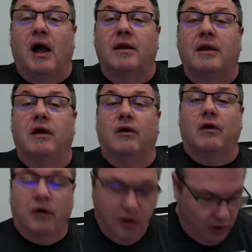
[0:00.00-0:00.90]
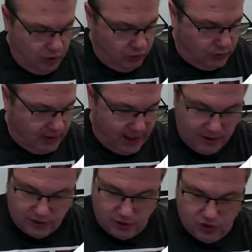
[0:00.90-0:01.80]
here, you
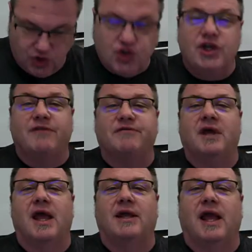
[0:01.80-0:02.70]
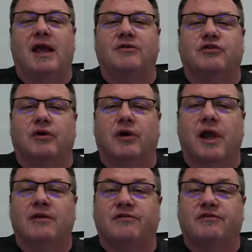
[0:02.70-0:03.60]
can shift and enter
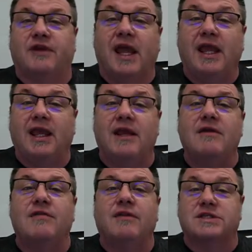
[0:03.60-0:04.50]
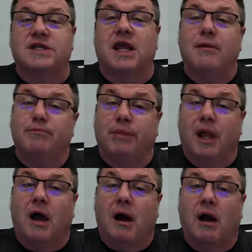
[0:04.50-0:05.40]
and stay in the same
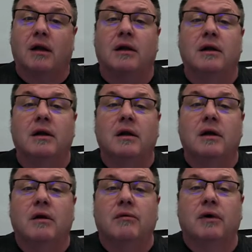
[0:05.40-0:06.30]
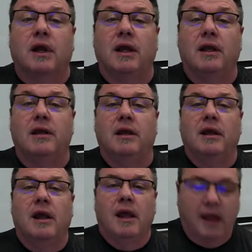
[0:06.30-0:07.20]
block, right?
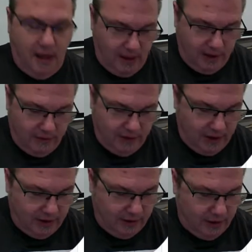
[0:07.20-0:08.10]
And then